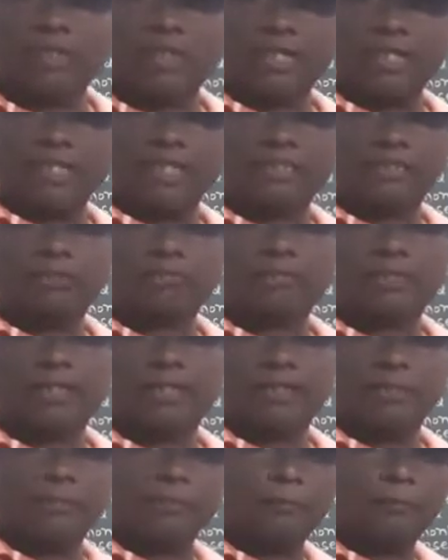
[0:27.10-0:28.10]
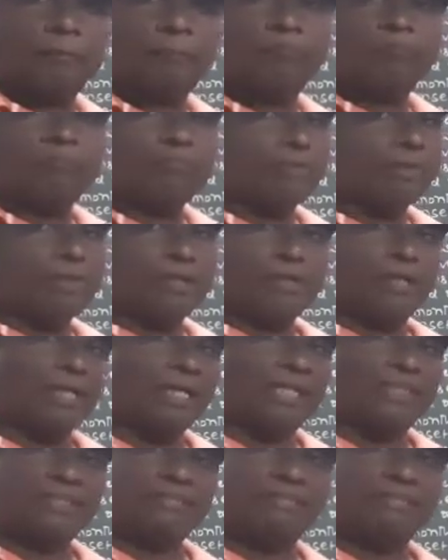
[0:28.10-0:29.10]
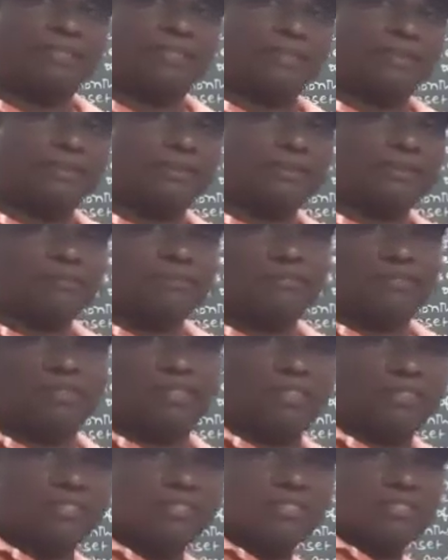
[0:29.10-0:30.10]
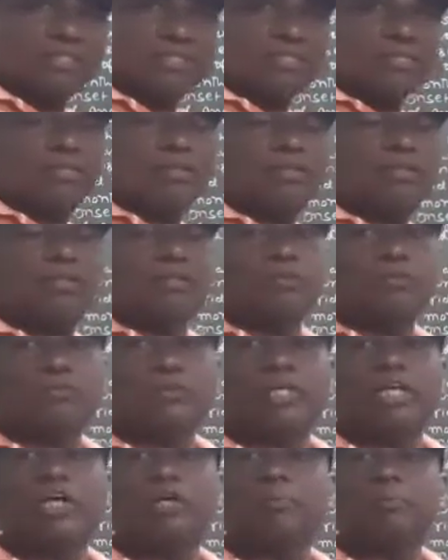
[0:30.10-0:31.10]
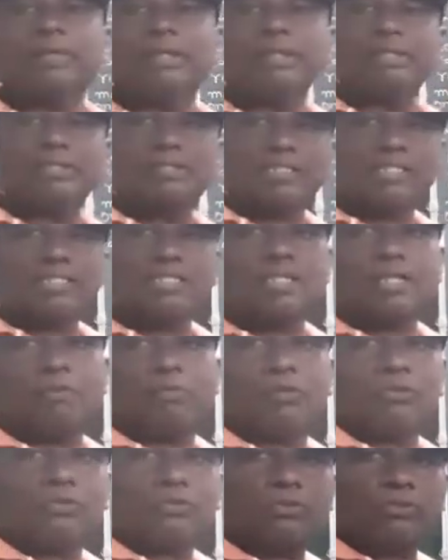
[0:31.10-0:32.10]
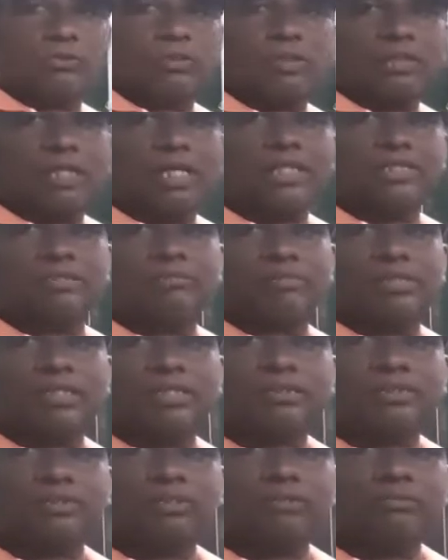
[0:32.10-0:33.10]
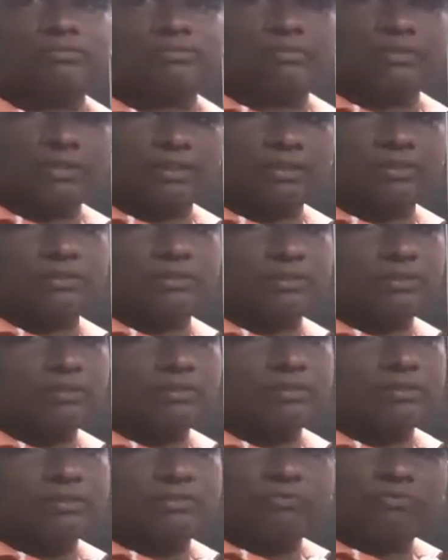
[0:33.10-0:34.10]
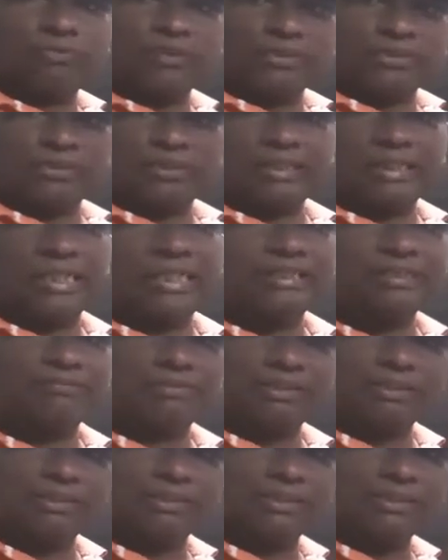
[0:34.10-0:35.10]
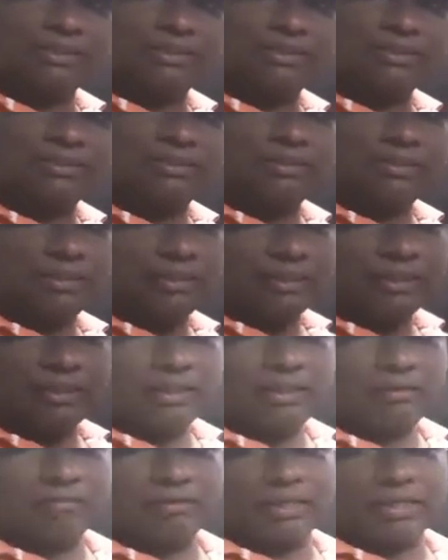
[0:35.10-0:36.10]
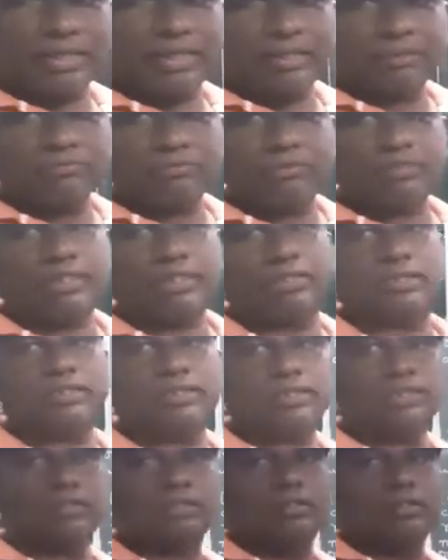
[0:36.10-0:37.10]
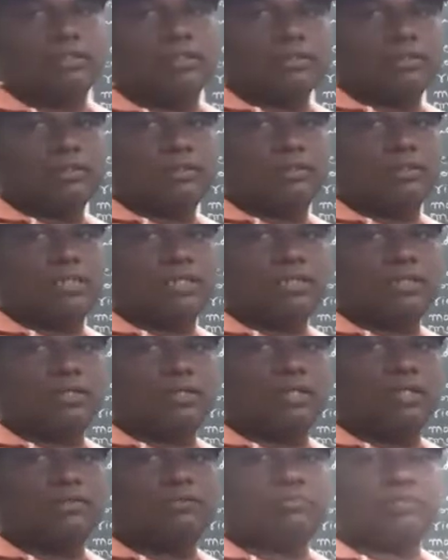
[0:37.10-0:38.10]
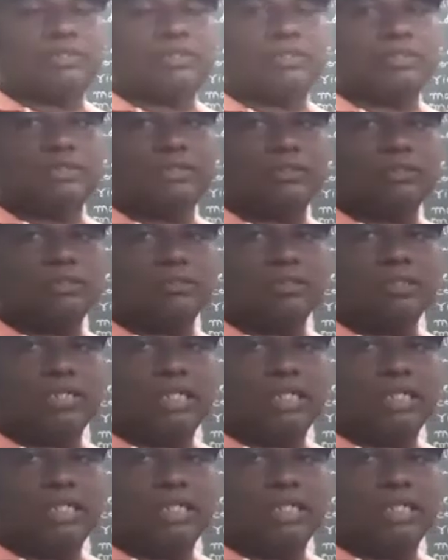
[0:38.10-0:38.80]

I explained you, classification of forests. We have been discussing about classification of forest. First classification is evergreen forest. Second classification is